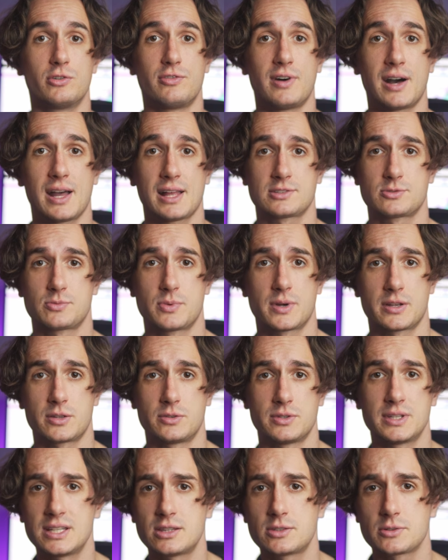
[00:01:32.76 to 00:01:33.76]
files where
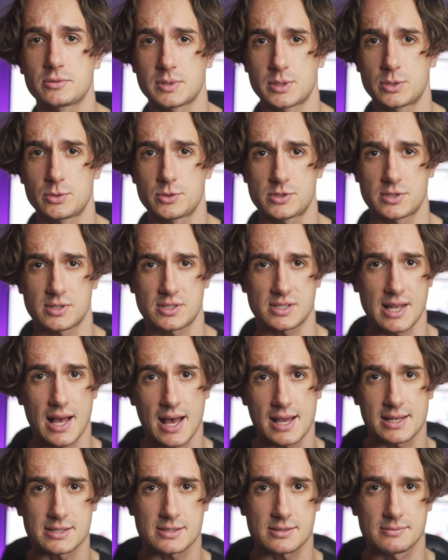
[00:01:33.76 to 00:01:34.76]
you need to reduce the
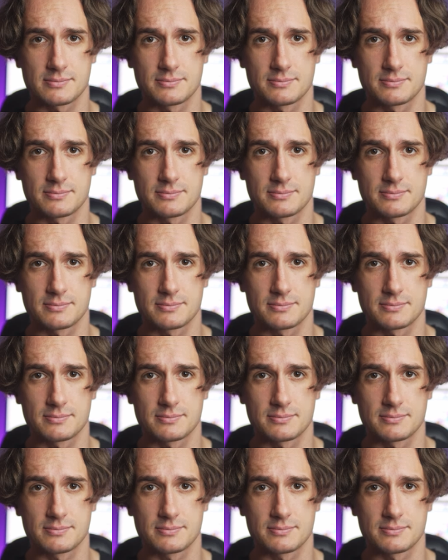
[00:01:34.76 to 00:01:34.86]
size.